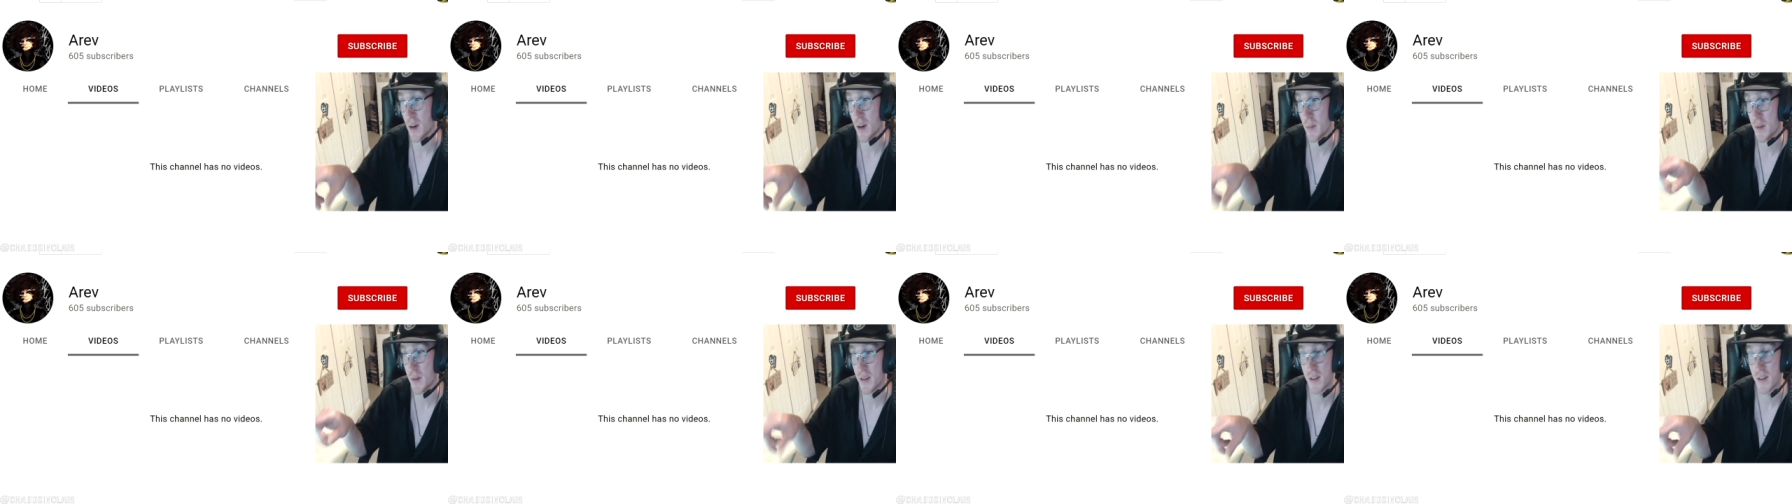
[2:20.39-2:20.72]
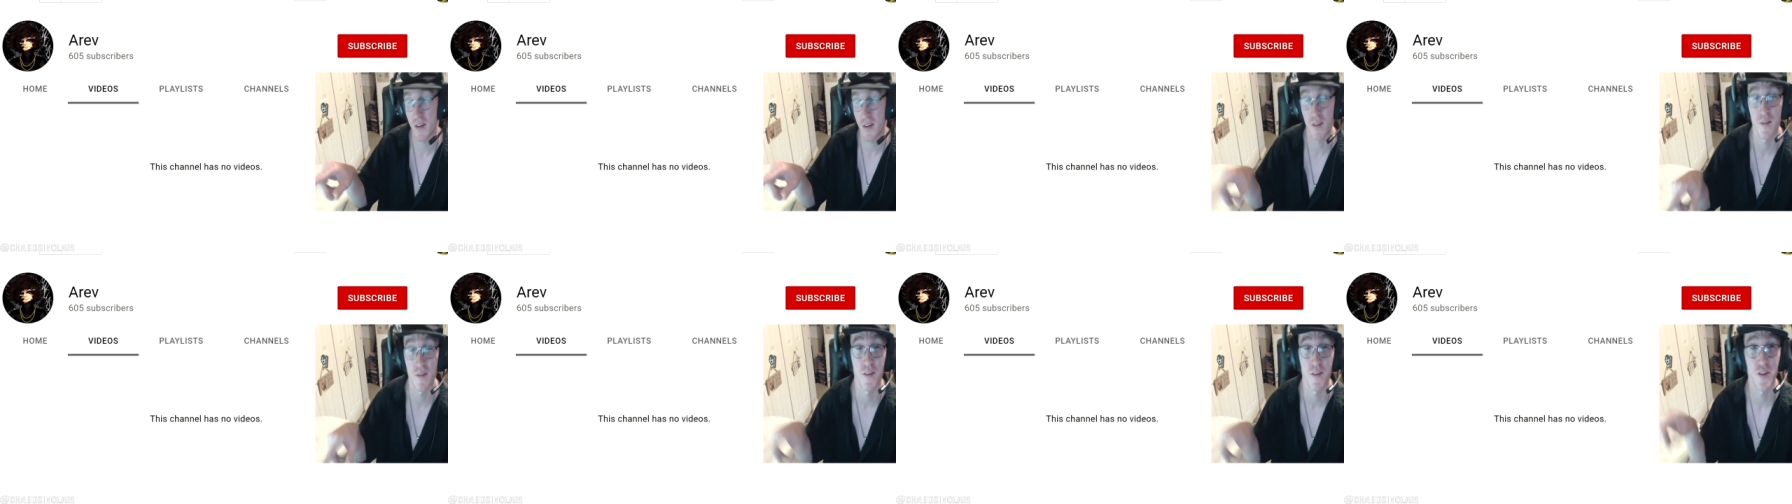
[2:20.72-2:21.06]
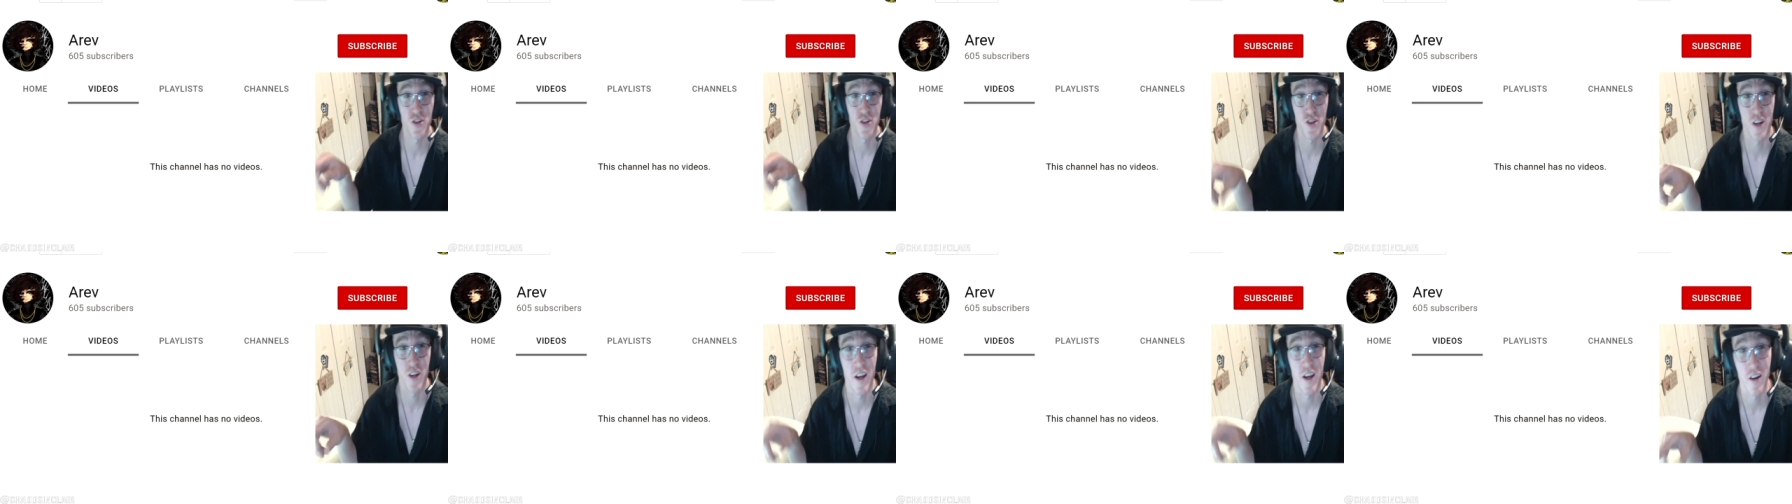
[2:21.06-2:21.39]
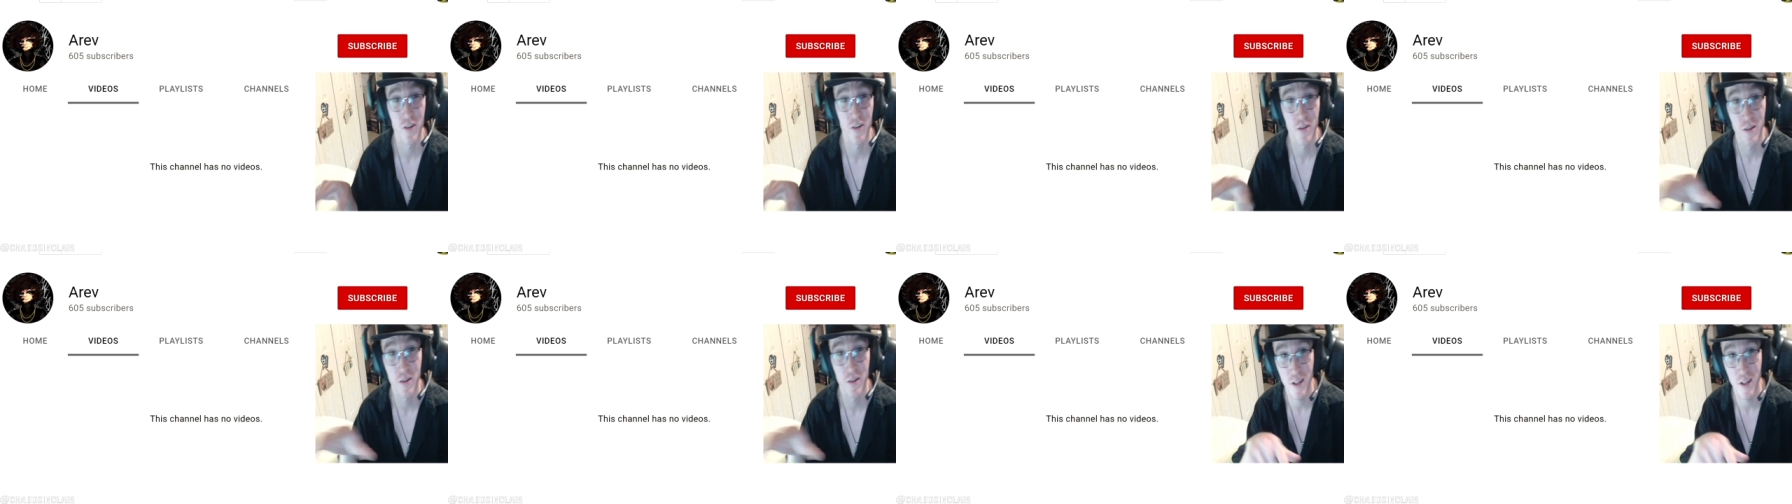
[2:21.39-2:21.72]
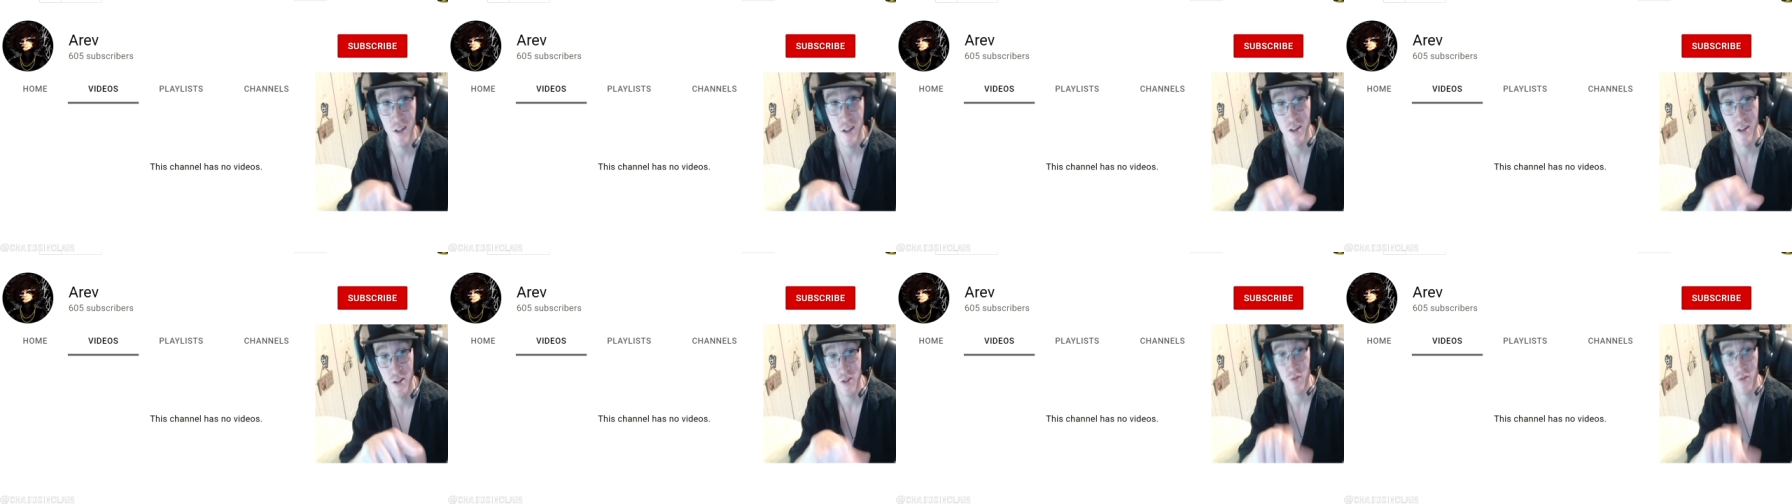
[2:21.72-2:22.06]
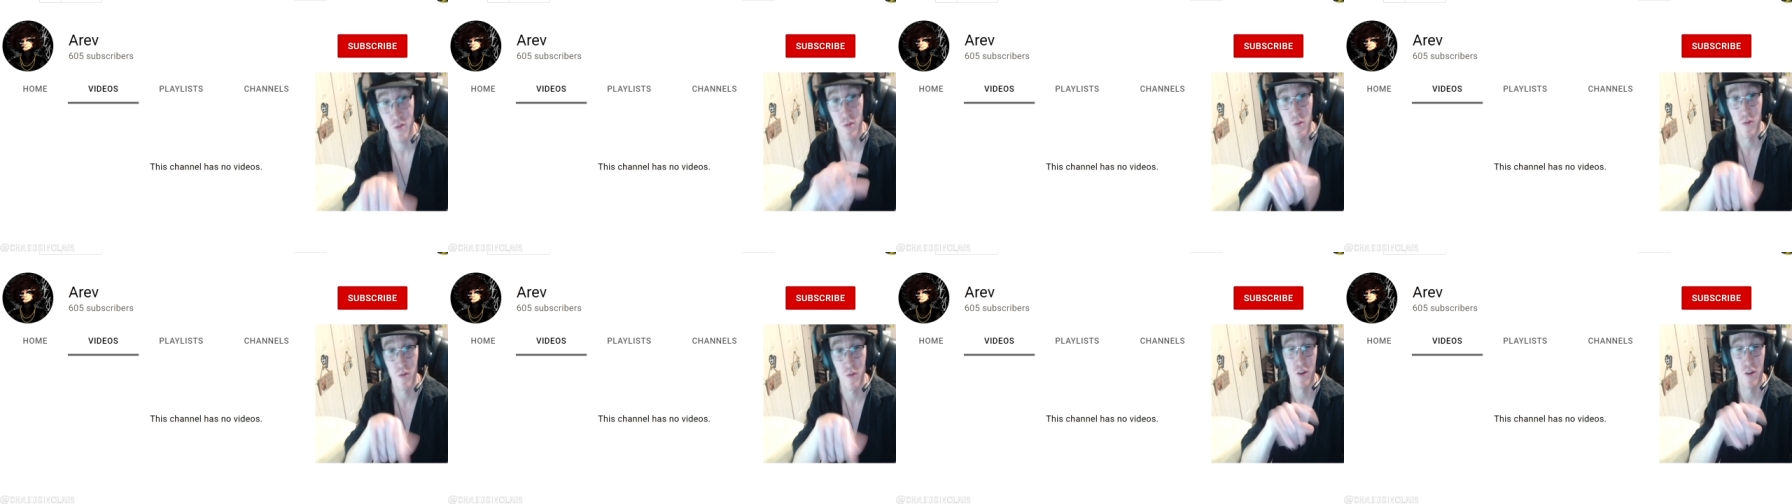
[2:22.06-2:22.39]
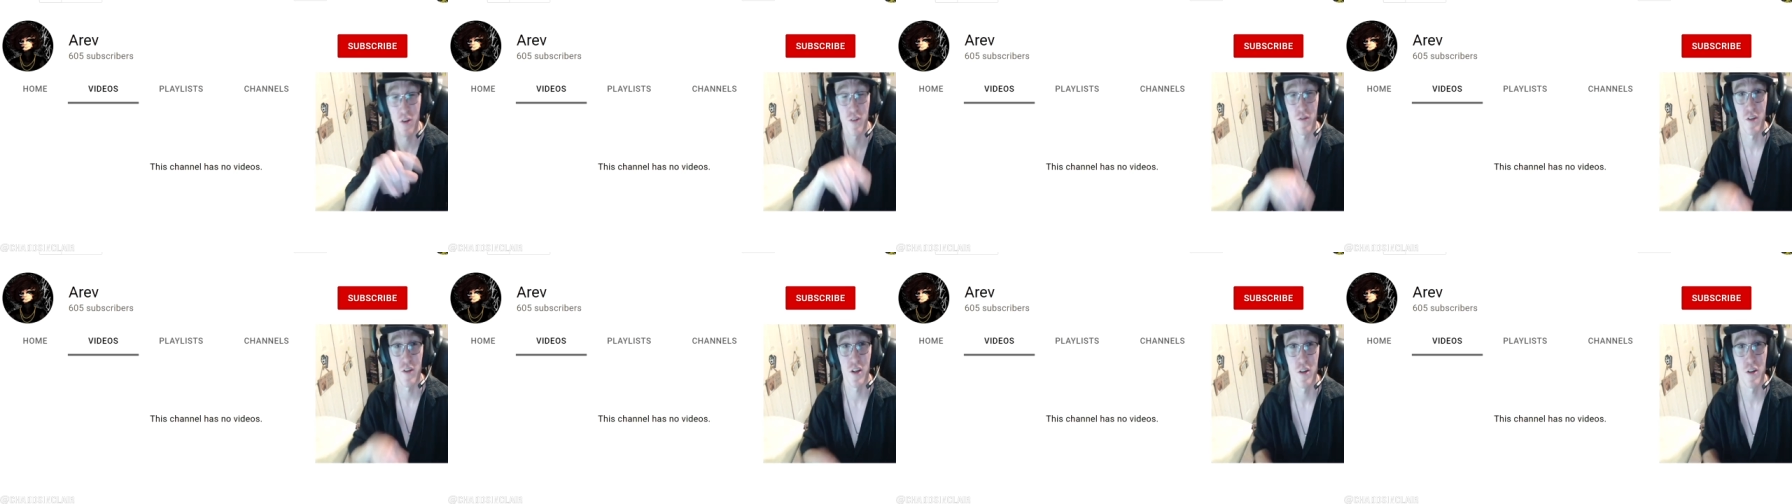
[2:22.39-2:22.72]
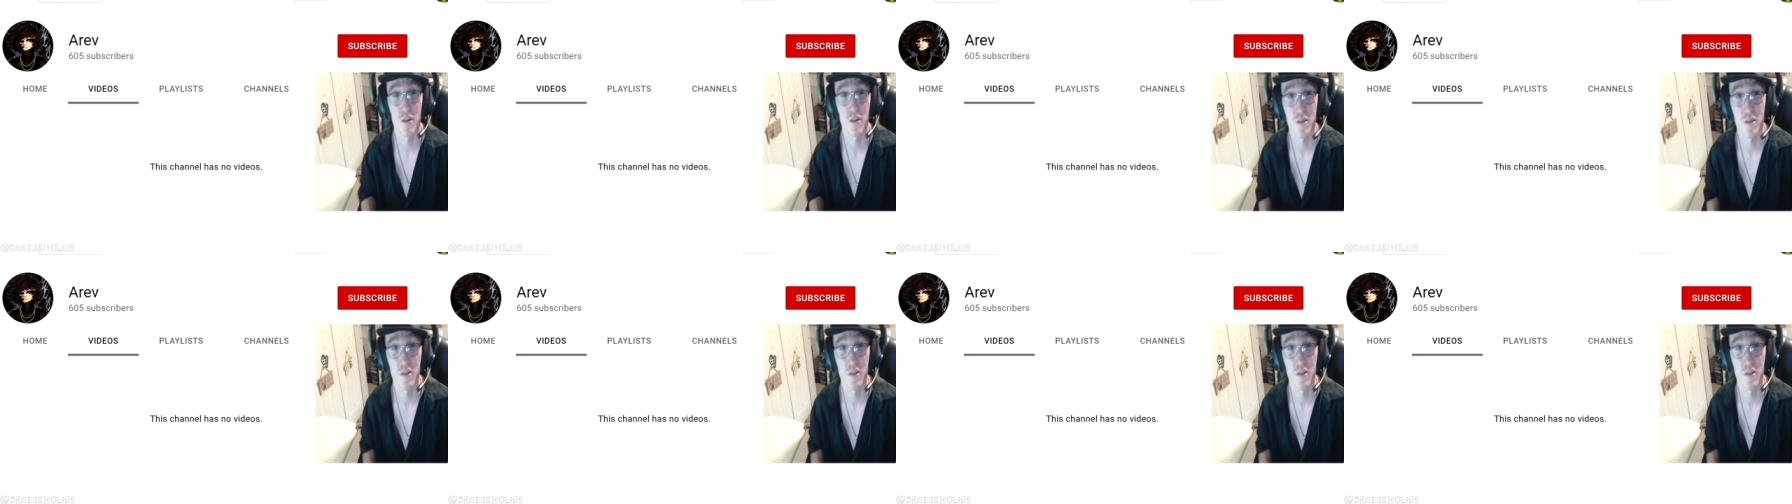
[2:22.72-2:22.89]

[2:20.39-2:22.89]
on this channel that he just removed all the videos,